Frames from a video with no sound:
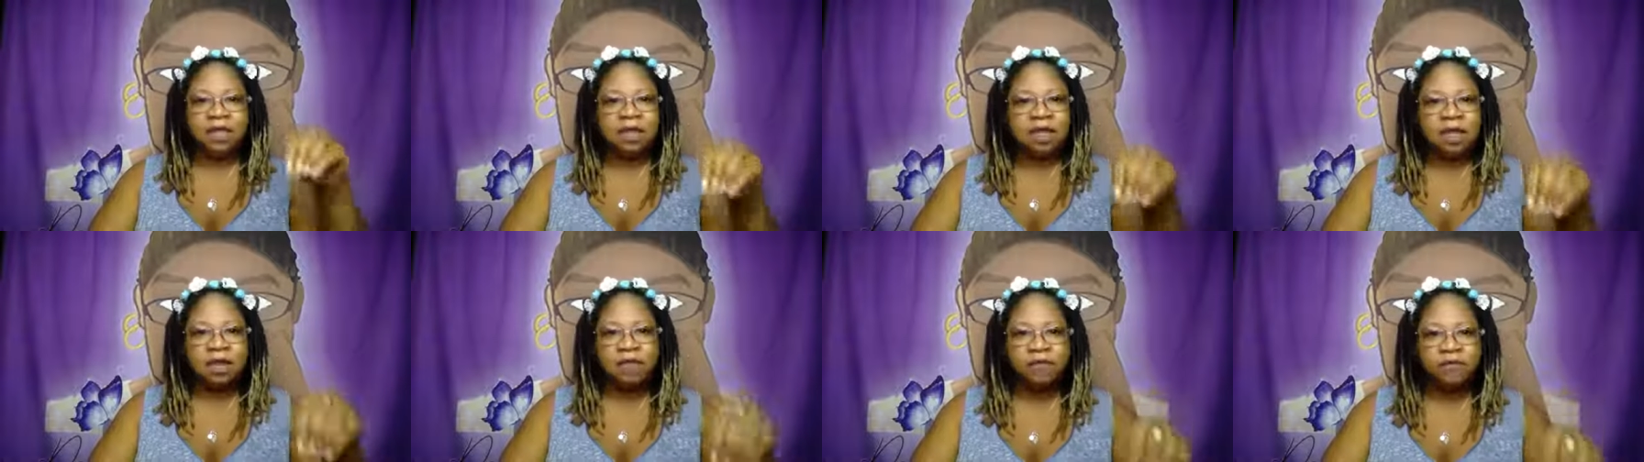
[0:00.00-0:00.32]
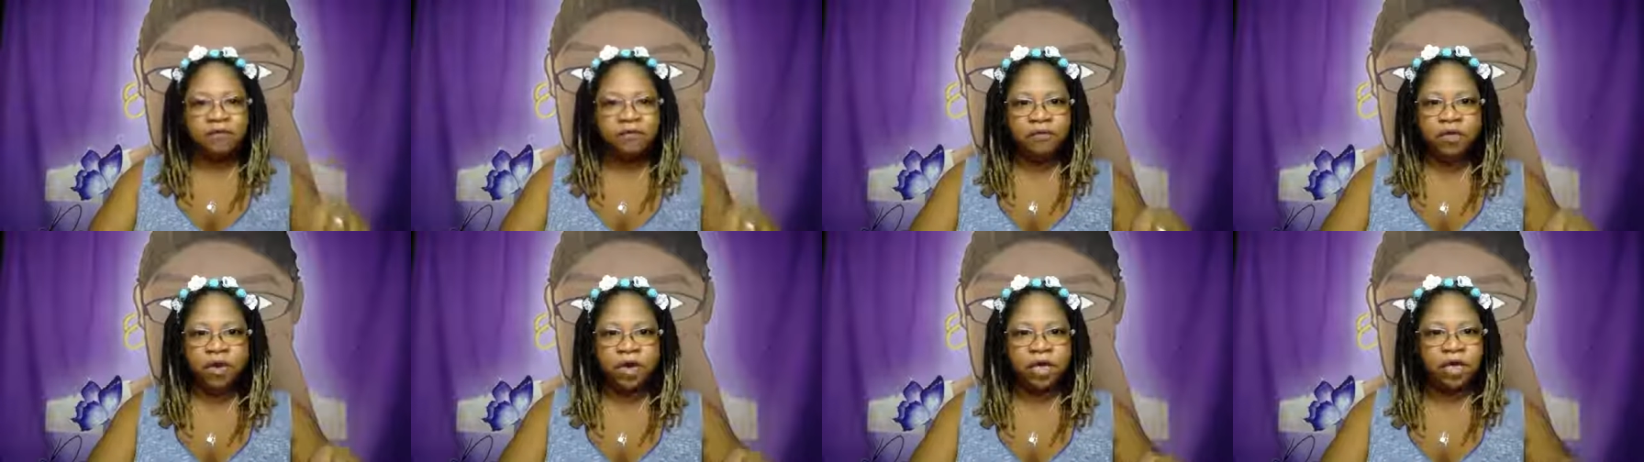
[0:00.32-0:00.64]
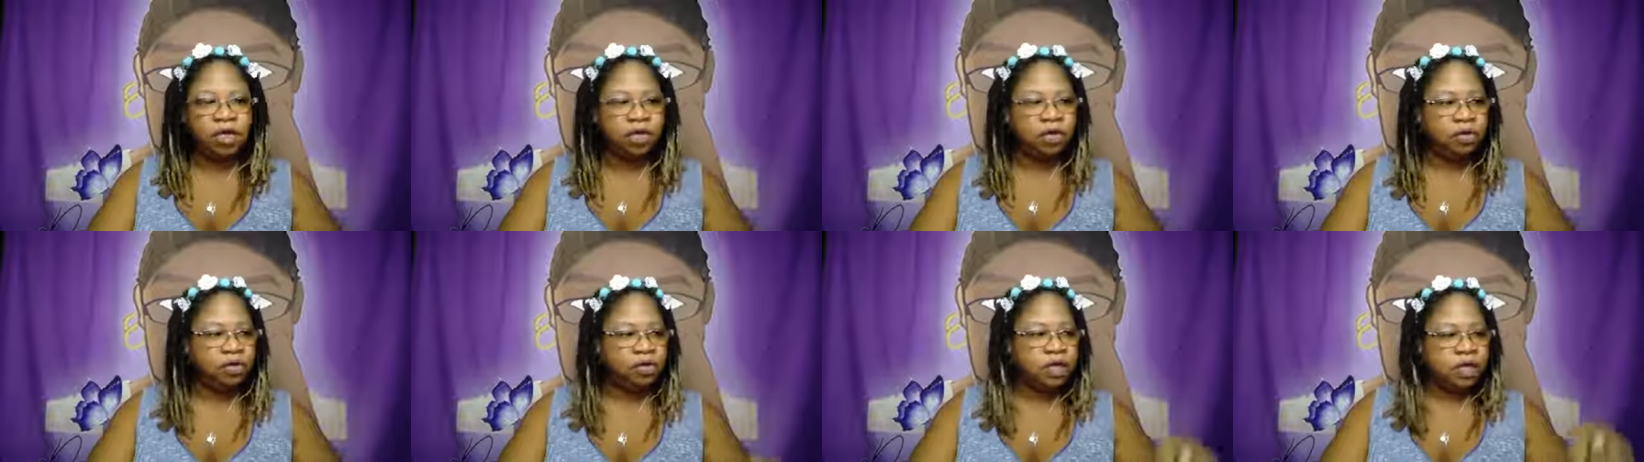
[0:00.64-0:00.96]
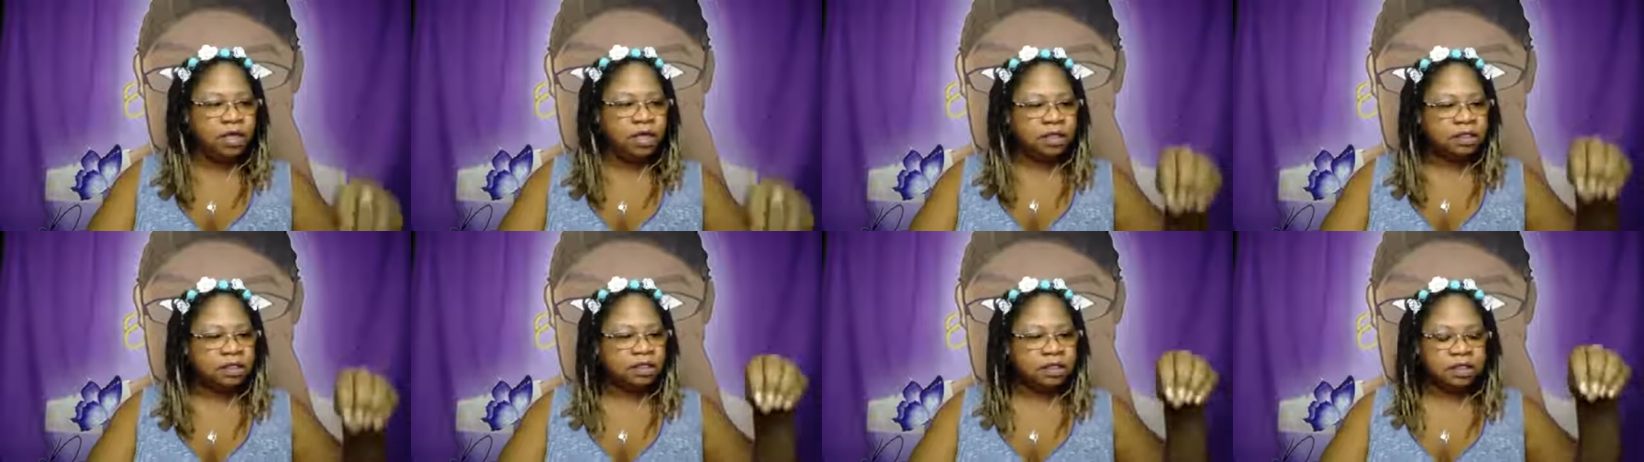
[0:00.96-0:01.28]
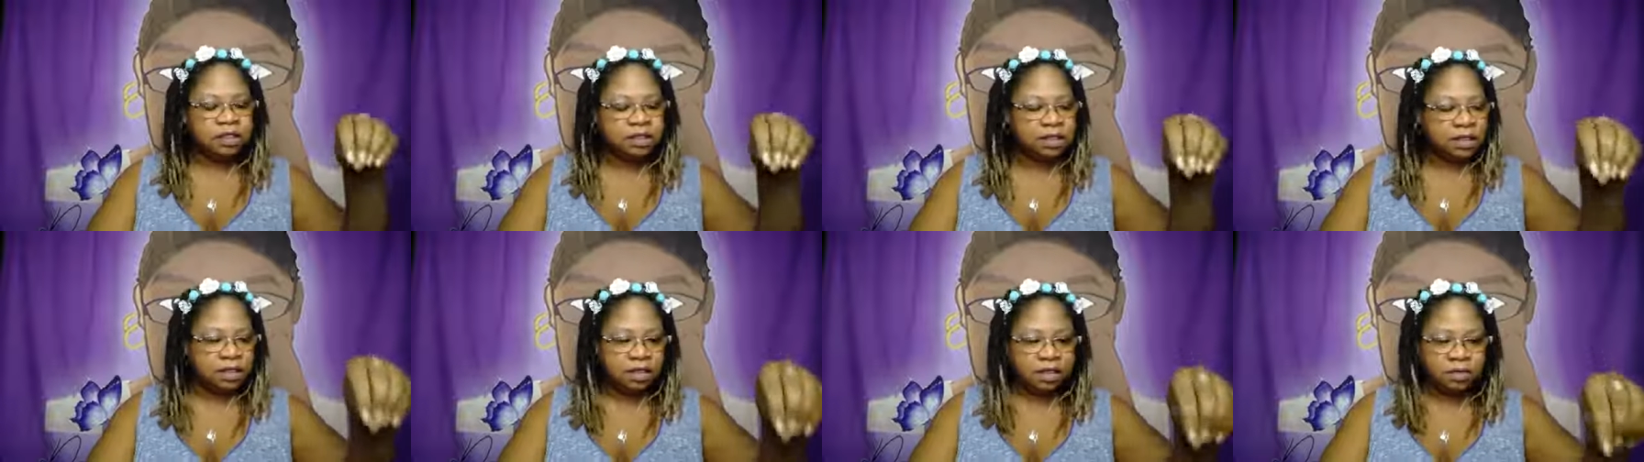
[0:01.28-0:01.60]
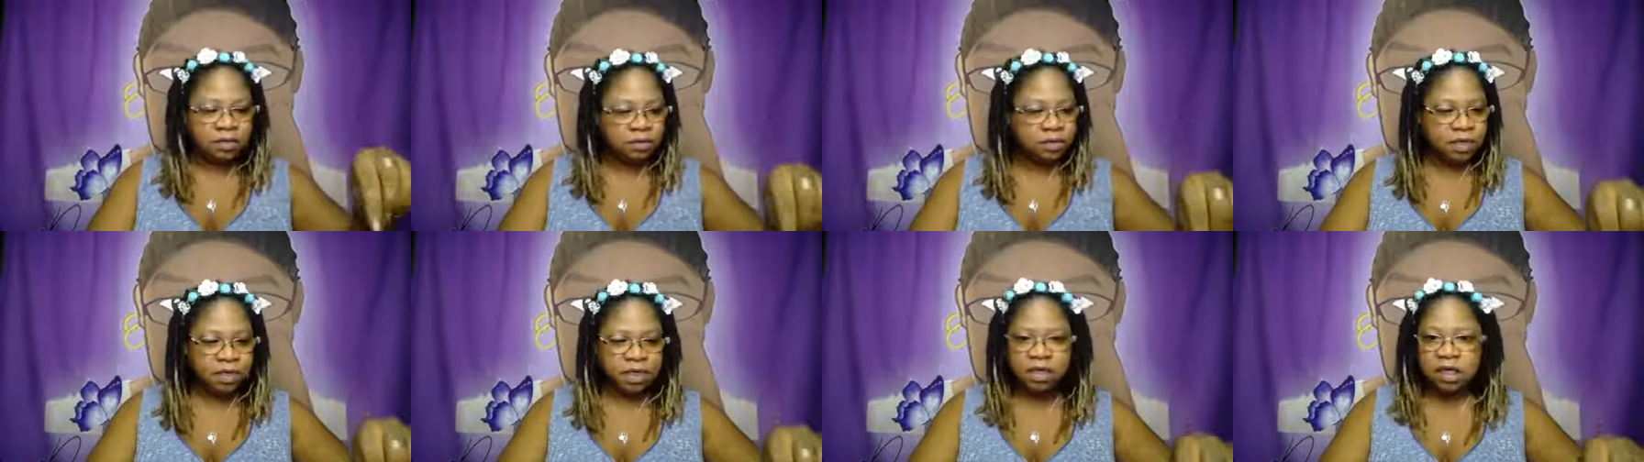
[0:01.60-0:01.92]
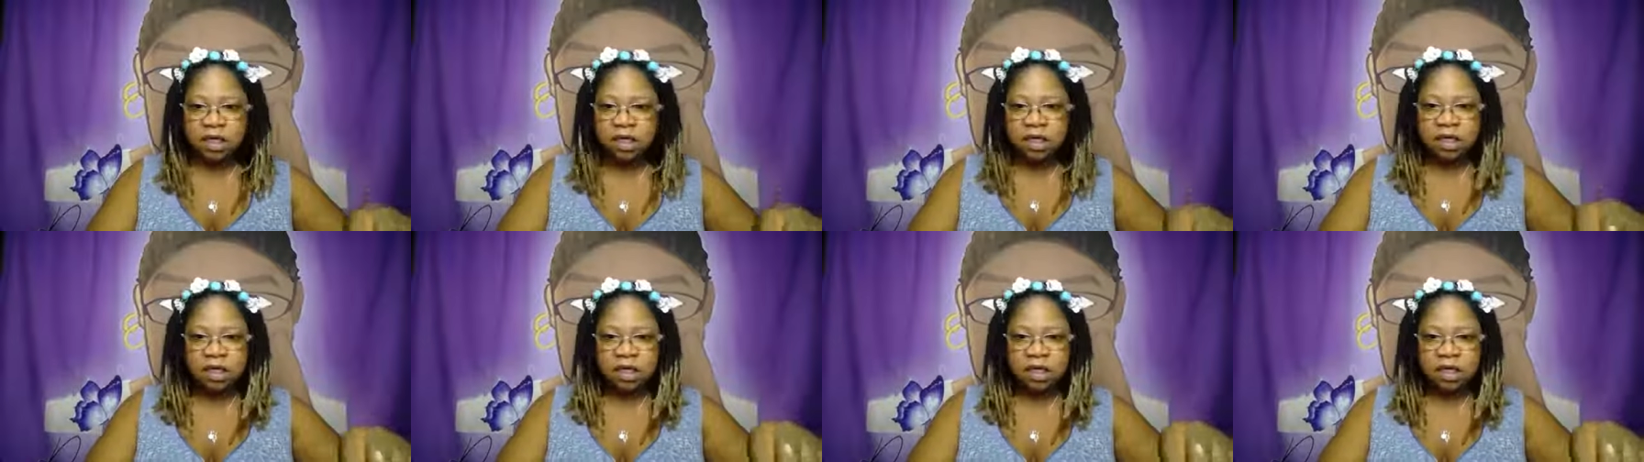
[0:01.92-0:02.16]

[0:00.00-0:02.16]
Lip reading: there for you to deal with